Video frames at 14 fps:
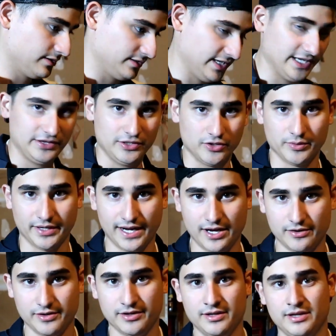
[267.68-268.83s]
take the old one
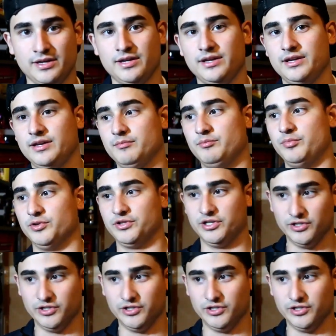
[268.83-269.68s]
out, put the